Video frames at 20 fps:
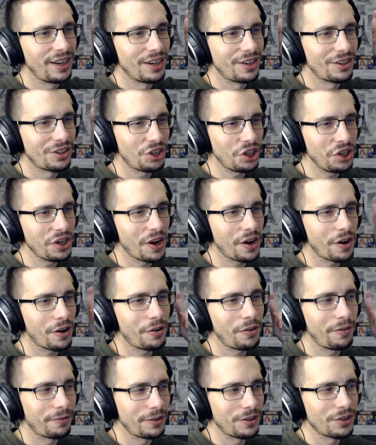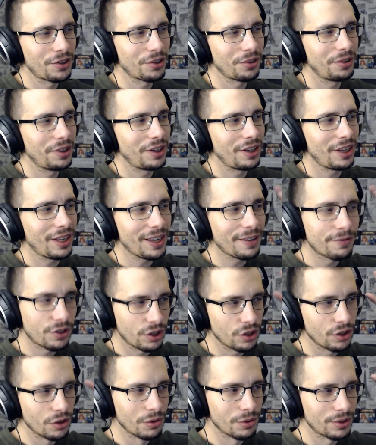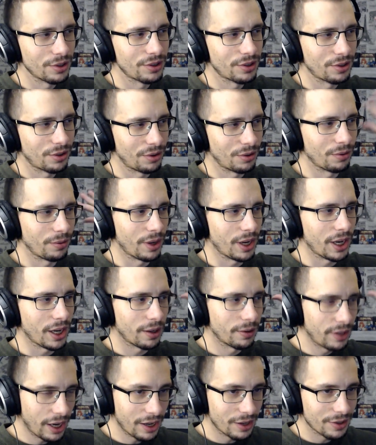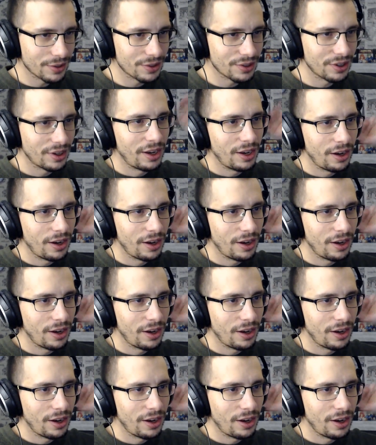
she now officially, if she uses her like dance,